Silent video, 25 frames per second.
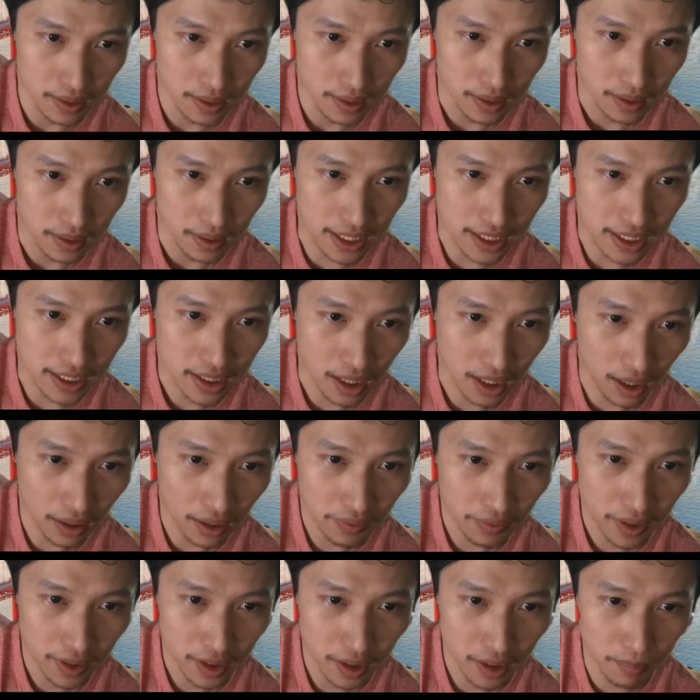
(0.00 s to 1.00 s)
Is
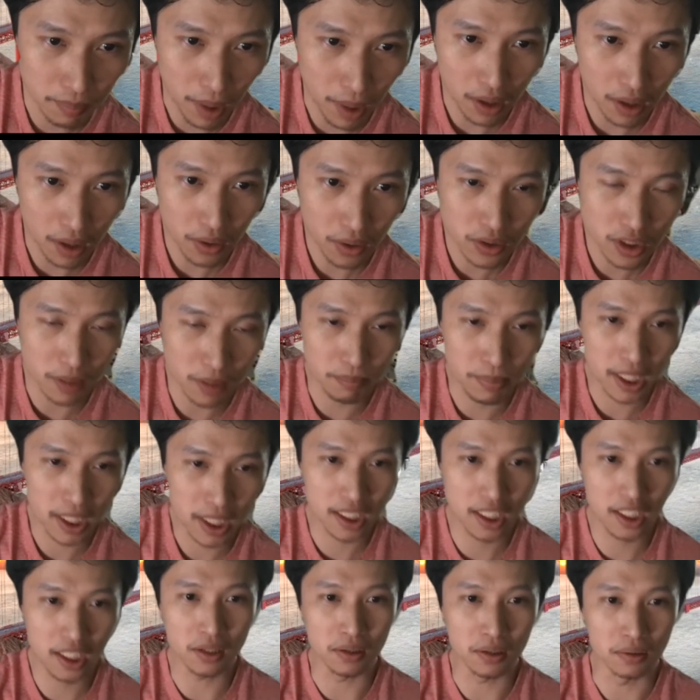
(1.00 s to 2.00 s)
coloring the models a big
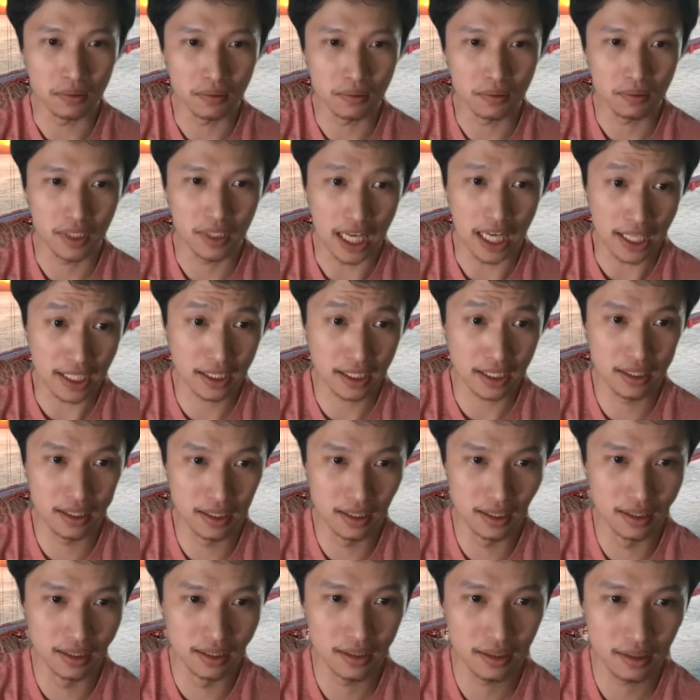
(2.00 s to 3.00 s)
deal? Yes,
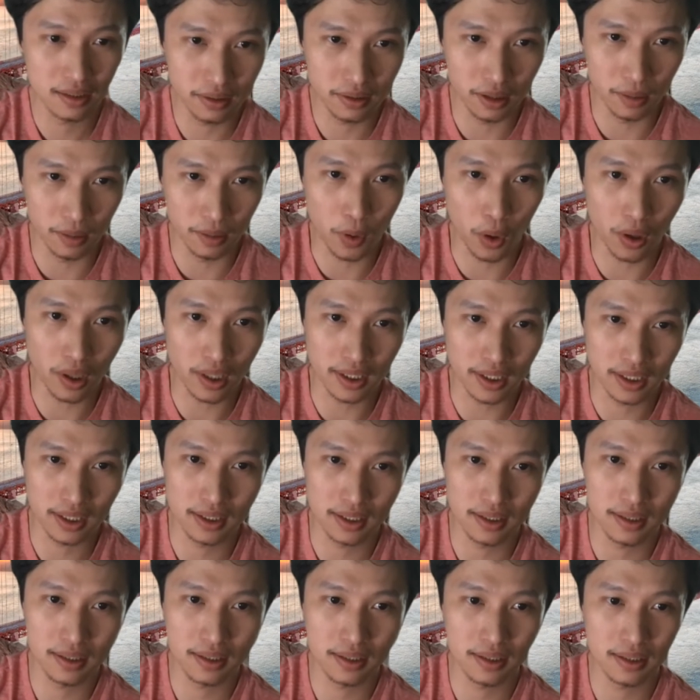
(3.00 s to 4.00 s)
of course,
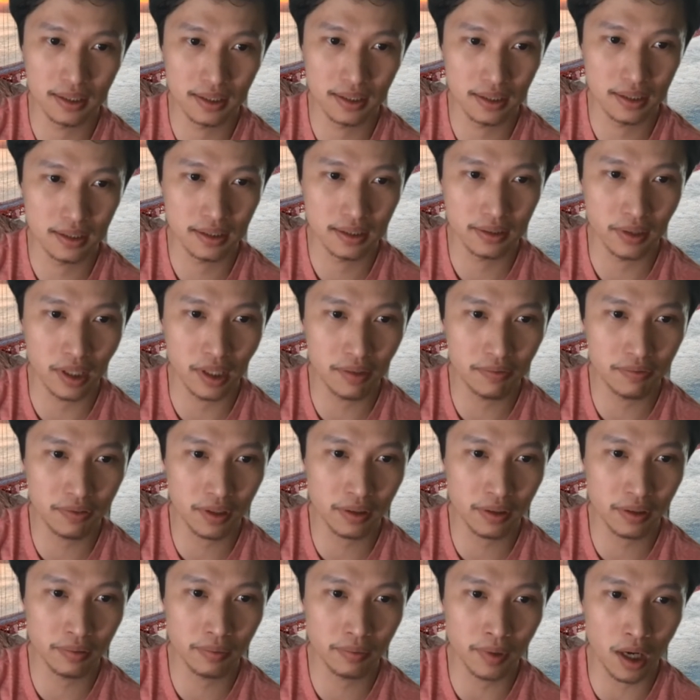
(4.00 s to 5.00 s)
right?
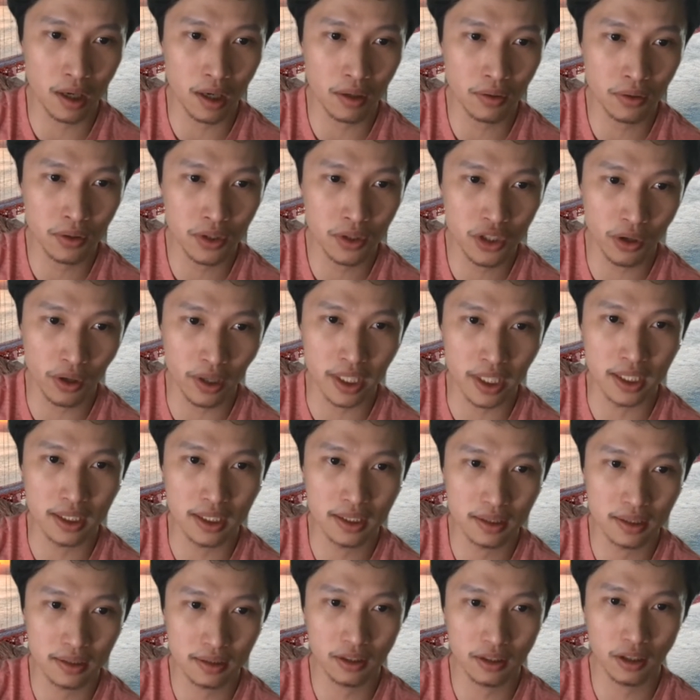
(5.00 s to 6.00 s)
For Ronald Choi,
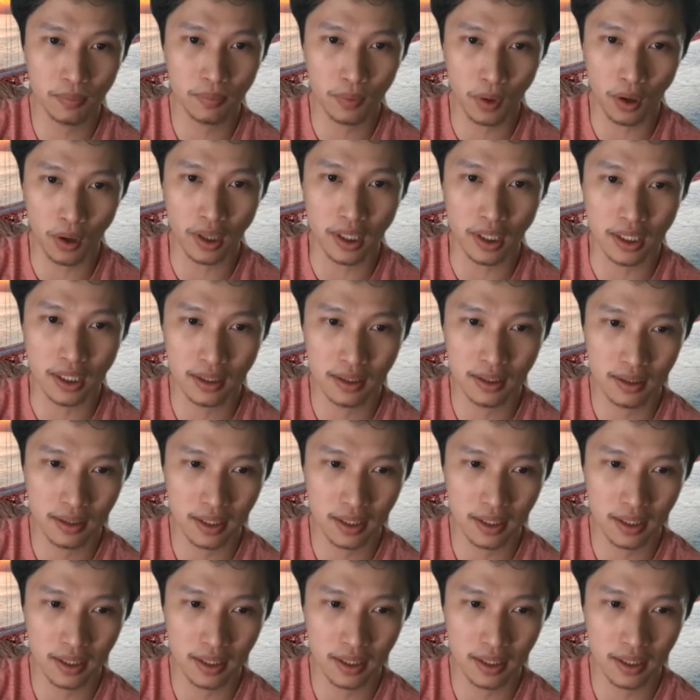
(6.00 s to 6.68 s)
of course.